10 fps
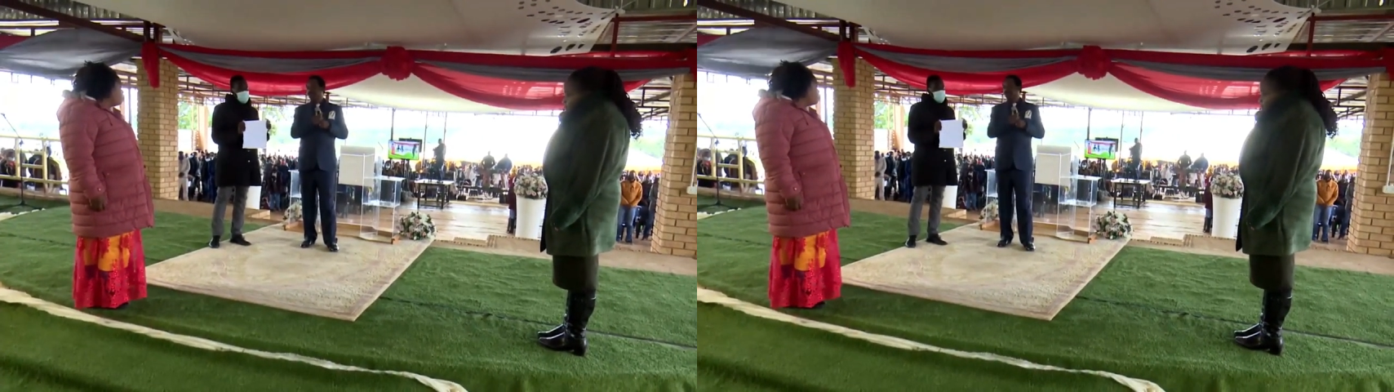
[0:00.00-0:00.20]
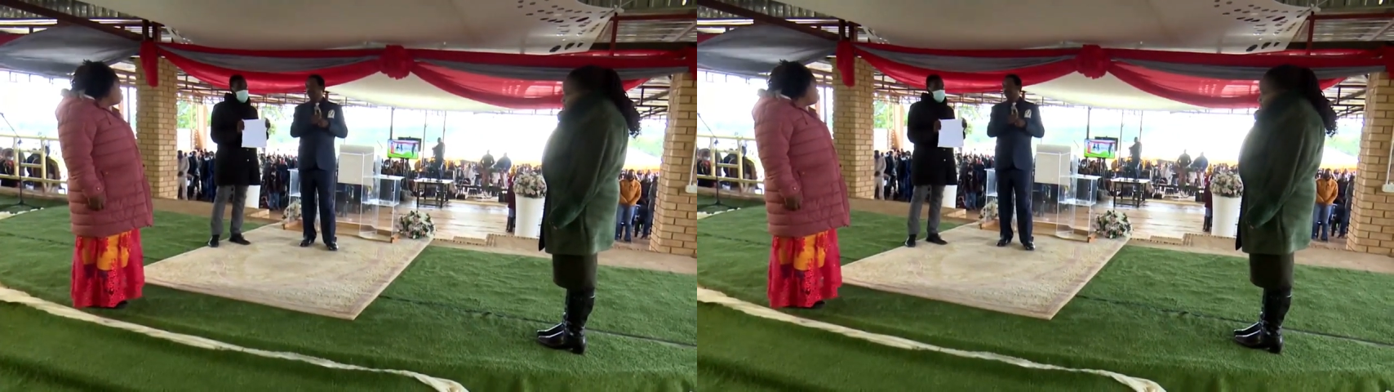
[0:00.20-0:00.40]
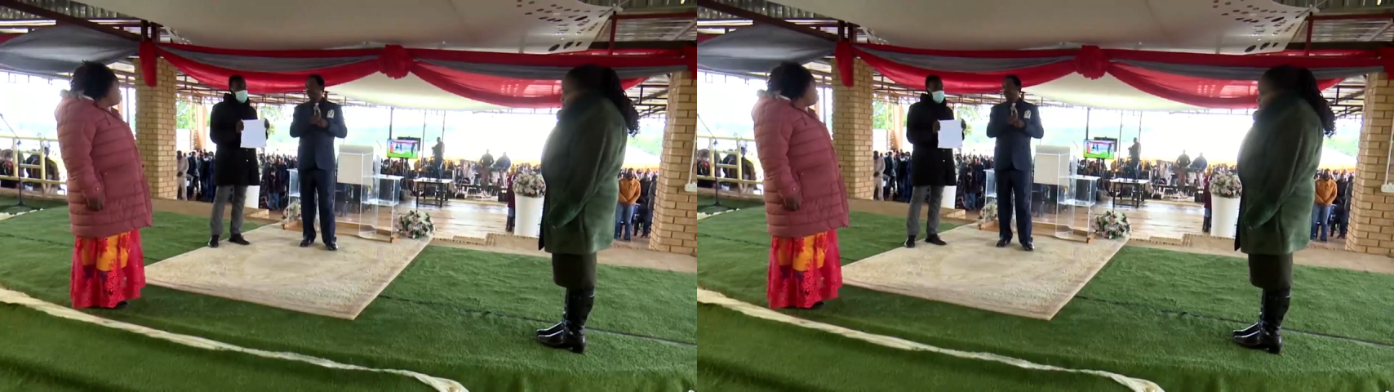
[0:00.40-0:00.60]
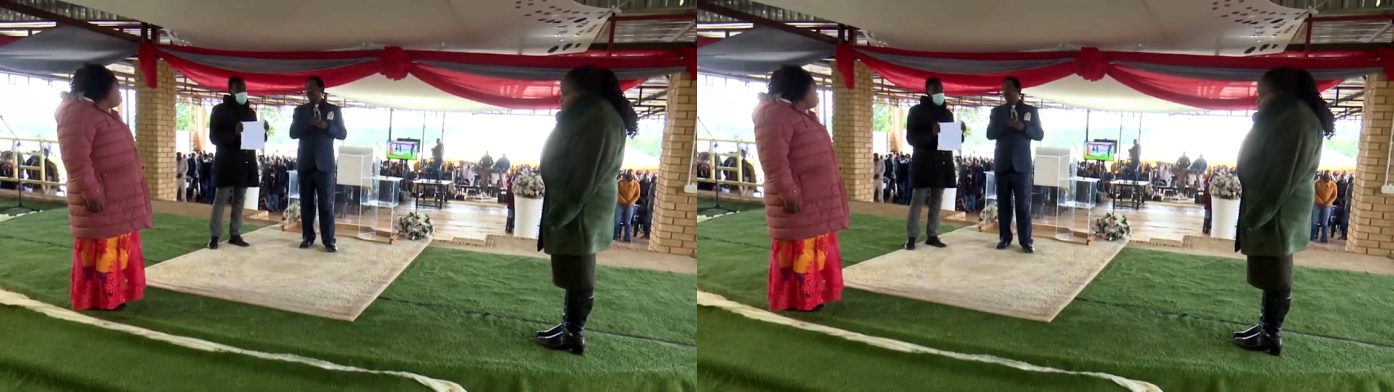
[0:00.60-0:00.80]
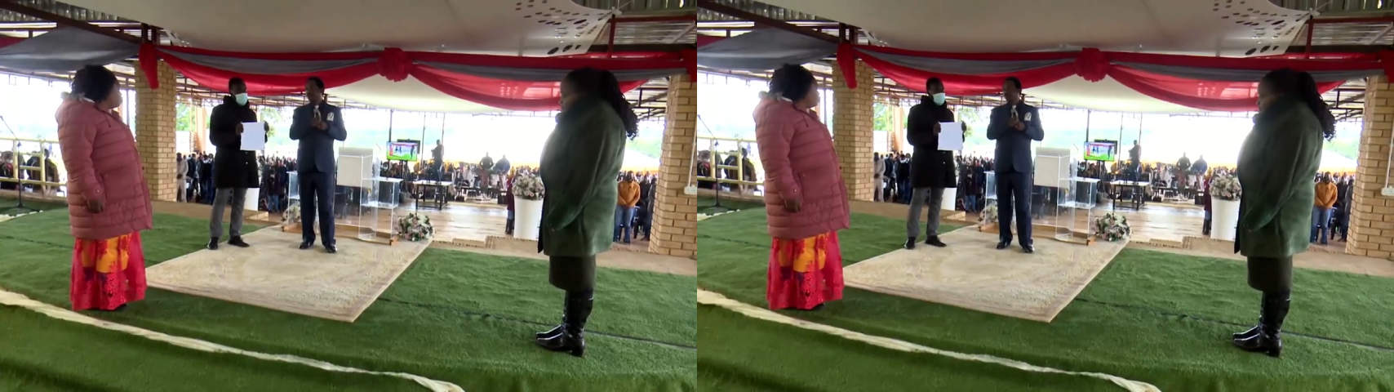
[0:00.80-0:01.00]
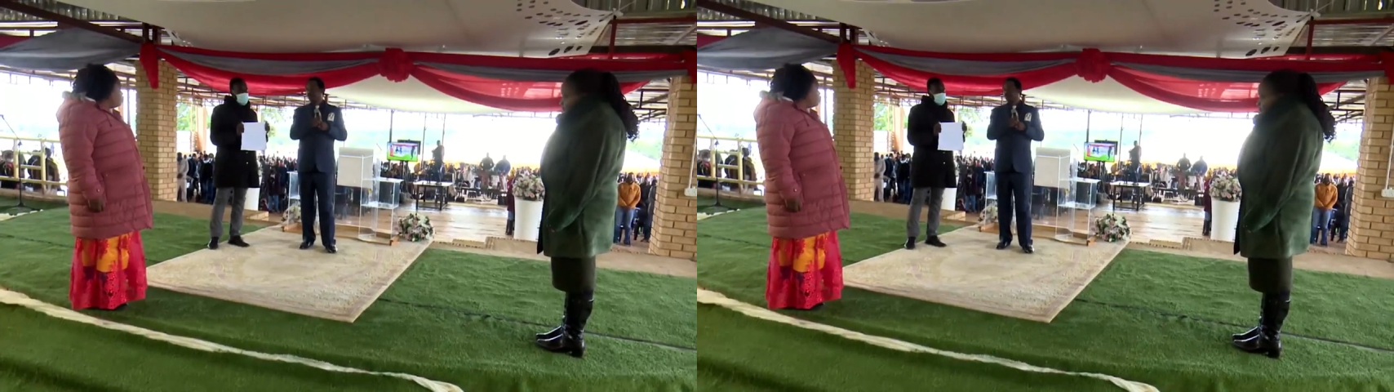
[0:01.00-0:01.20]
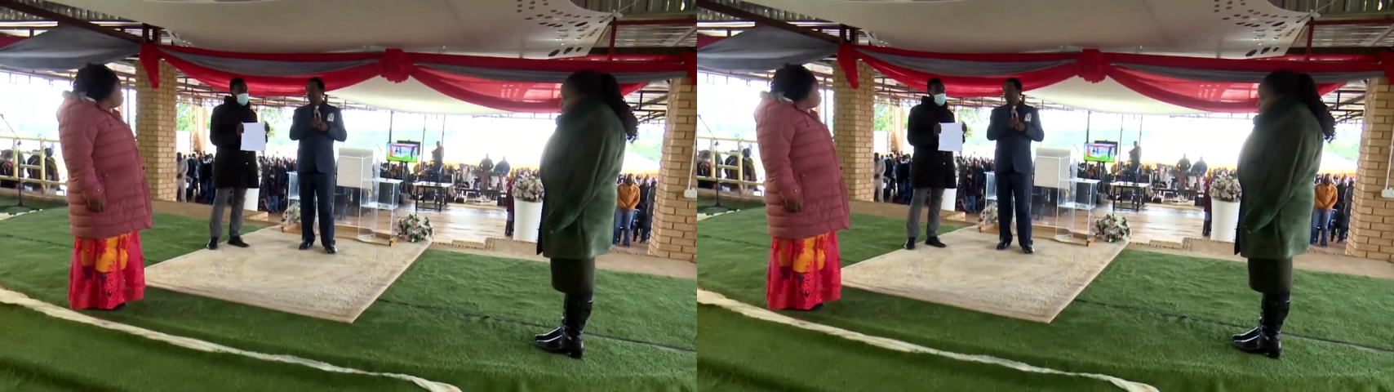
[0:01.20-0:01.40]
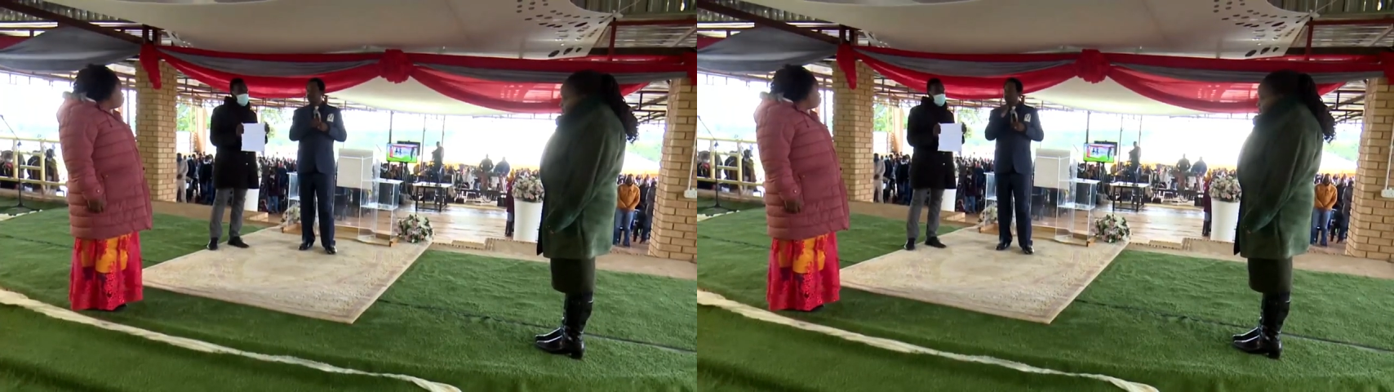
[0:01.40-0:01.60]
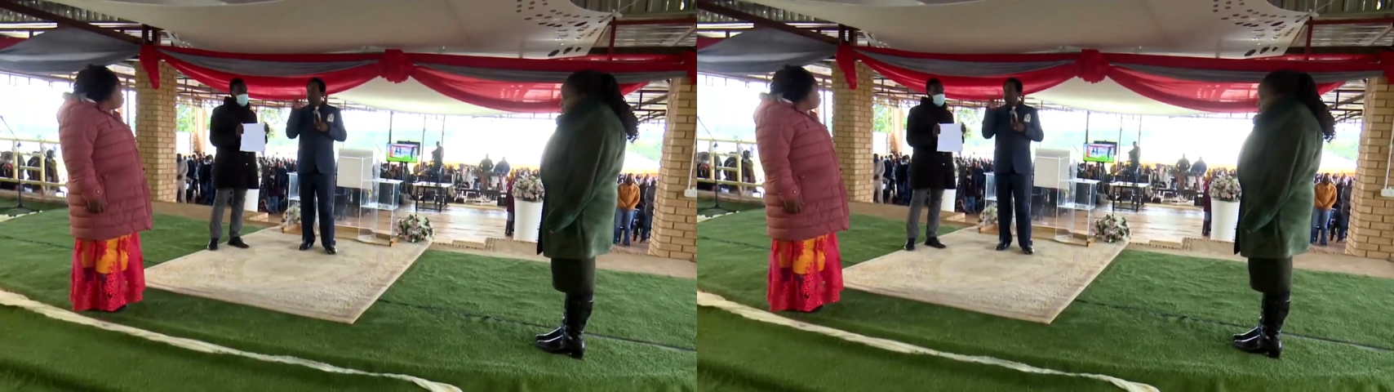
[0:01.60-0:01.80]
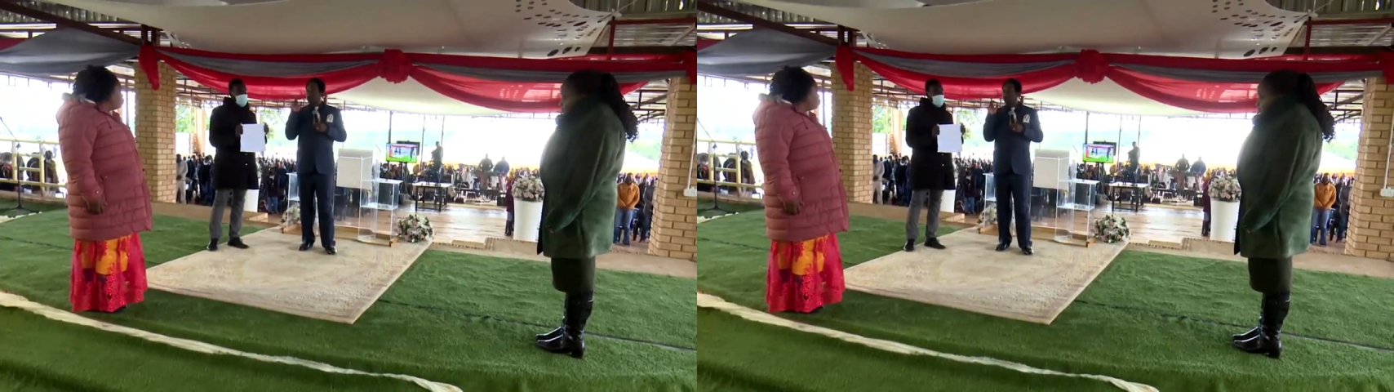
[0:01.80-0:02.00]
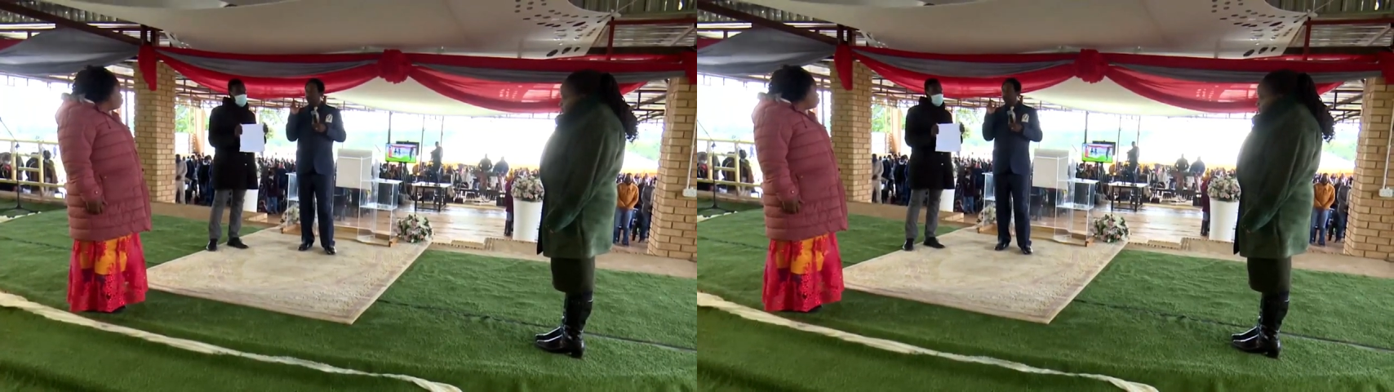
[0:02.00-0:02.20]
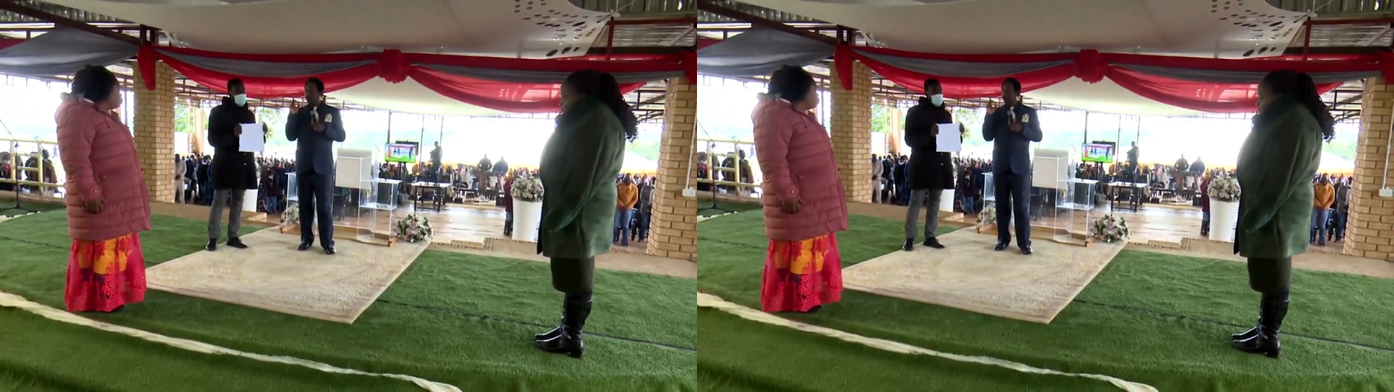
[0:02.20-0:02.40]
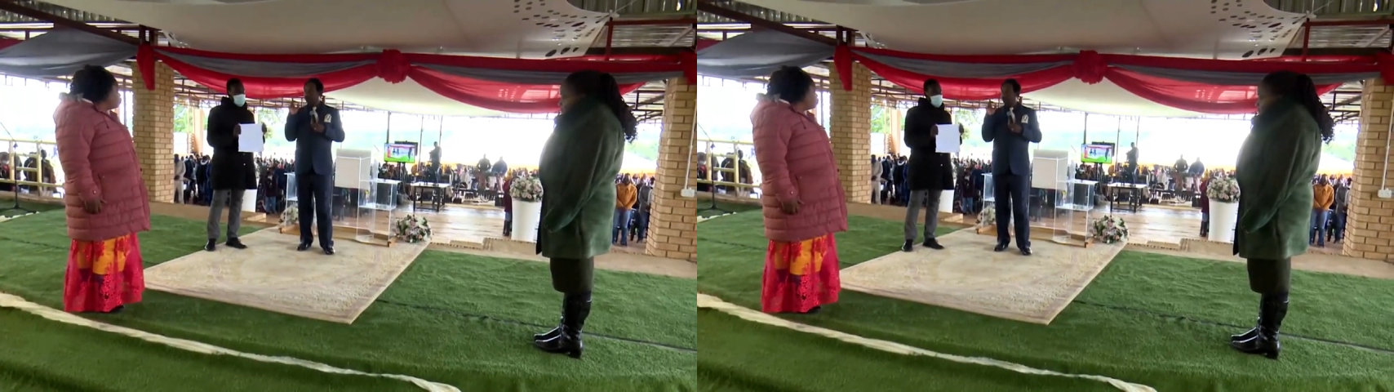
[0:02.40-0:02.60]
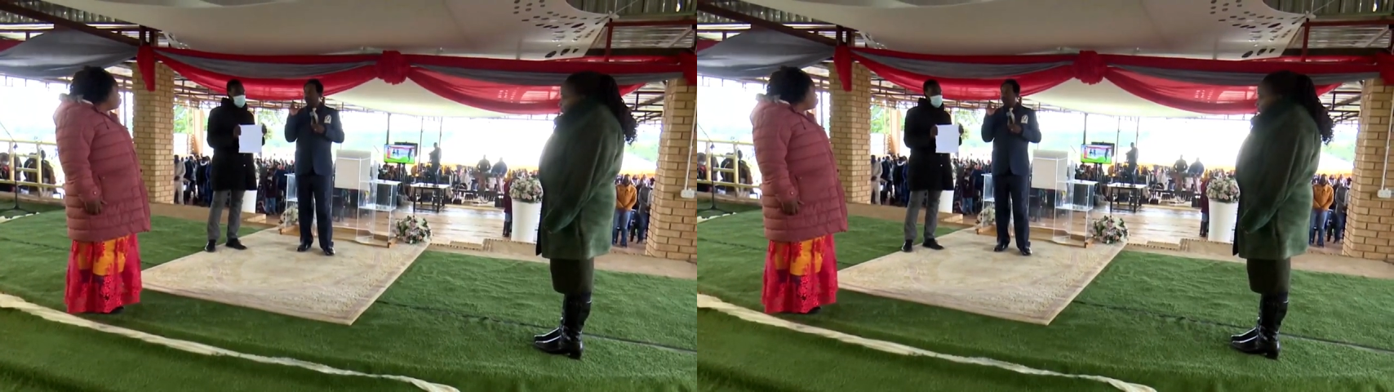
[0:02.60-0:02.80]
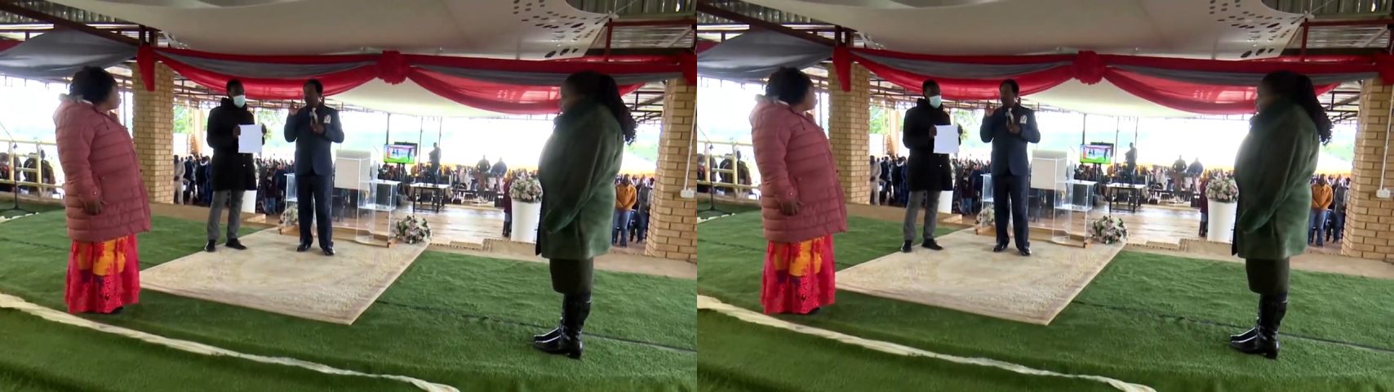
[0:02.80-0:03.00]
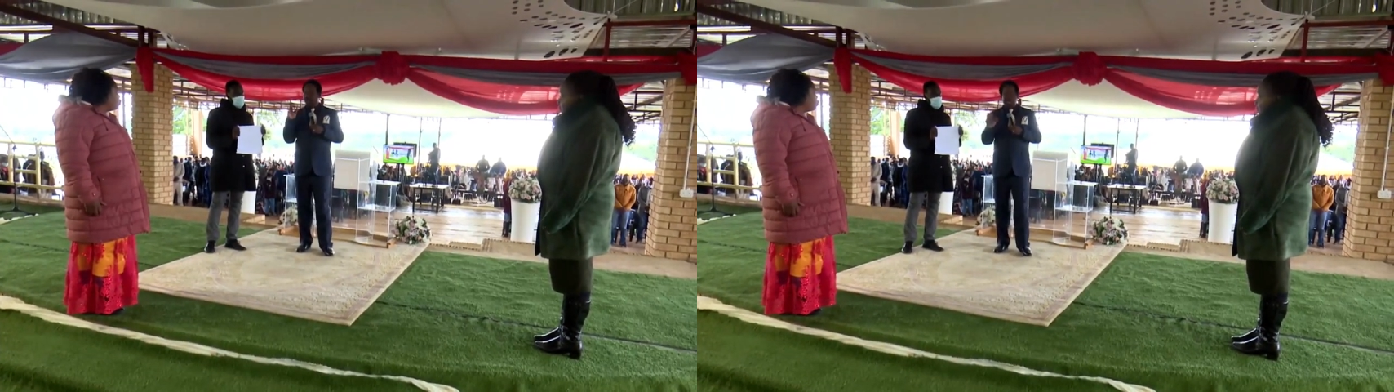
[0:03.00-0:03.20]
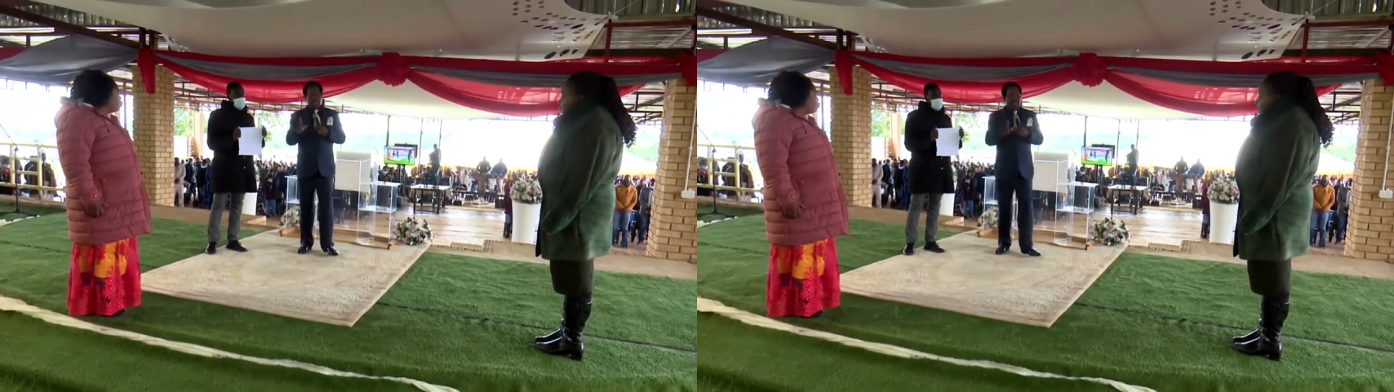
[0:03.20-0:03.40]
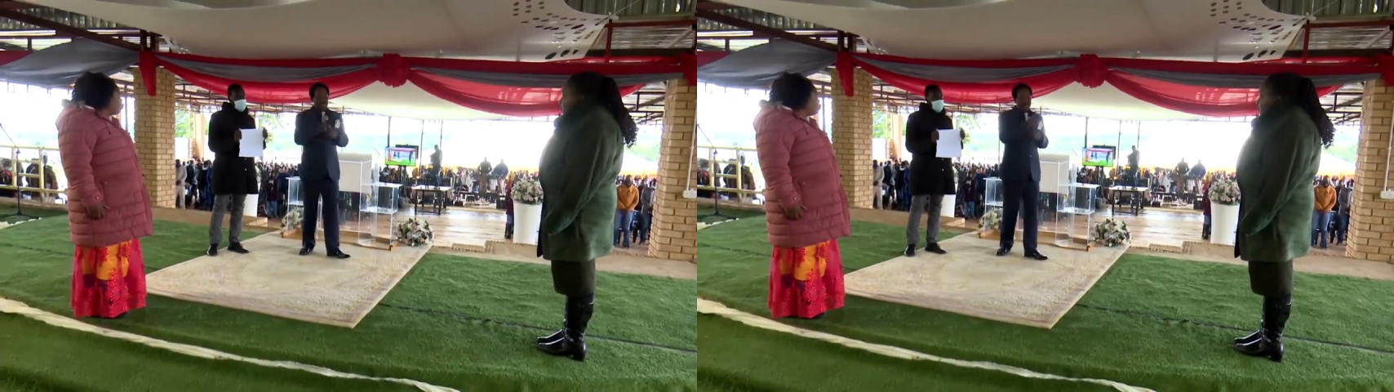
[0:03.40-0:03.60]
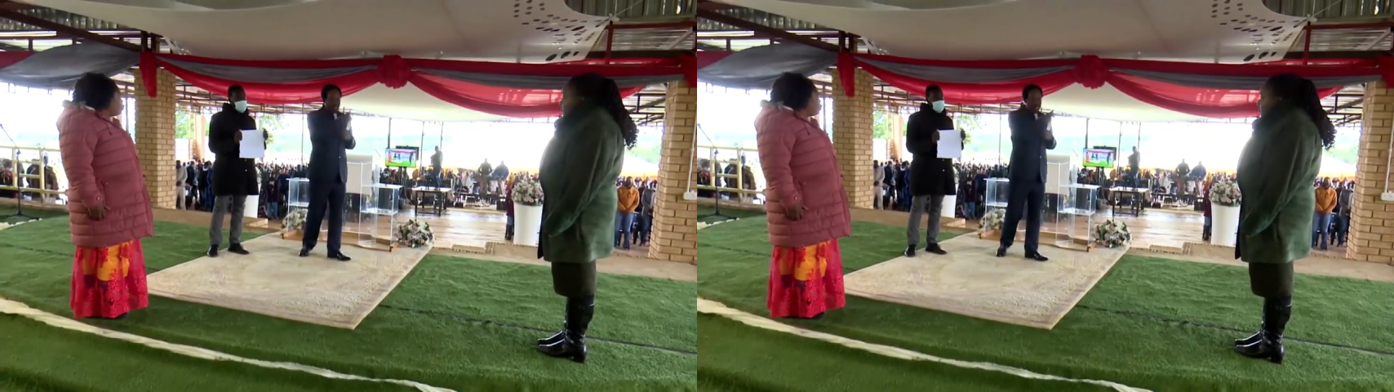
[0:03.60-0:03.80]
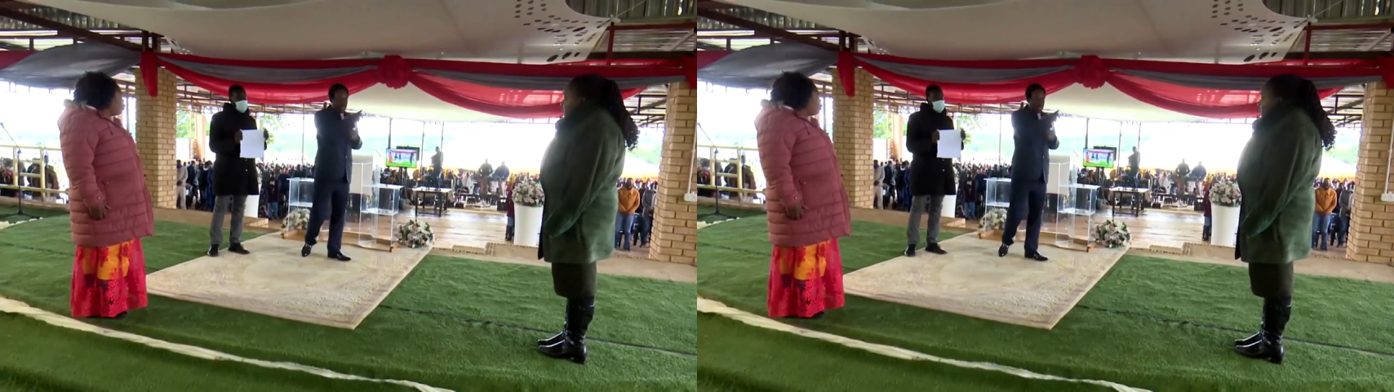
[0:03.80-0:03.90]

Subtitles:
[unreadable: no face in view]